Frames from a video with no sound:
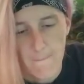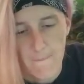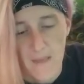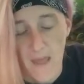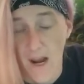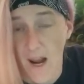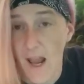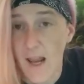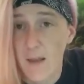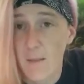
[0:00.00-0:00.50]

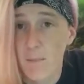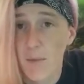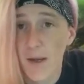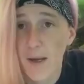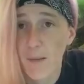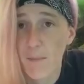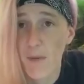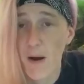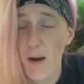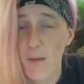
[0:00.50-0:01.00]
And I can pick
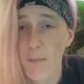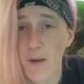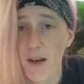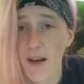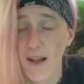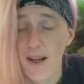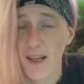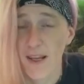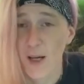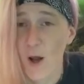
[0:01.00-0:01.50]
them up, and
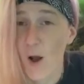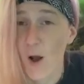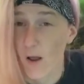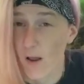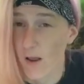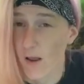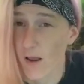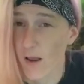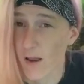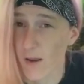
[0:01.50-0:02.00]
I can
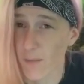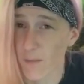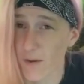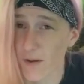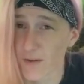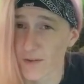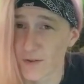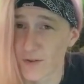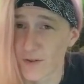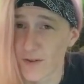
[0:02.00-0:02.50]

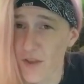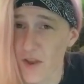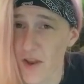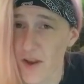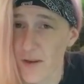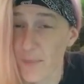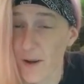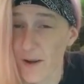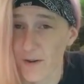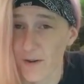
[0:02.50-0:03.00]
almost
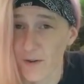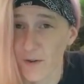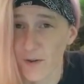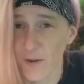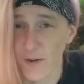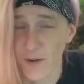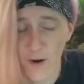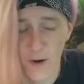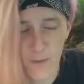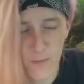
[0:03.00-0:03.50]
think about doing
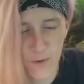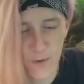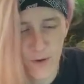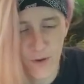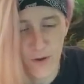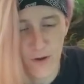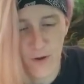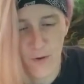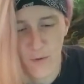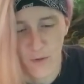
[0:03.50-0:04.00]
an arm
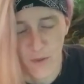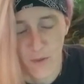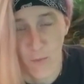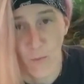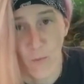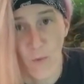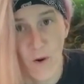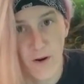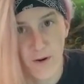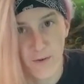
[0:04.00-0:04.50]
curl with
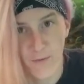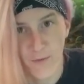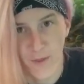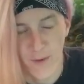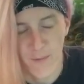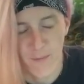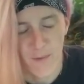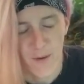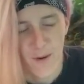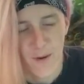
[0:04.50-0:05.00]
one of
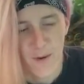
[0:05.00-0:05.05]
them.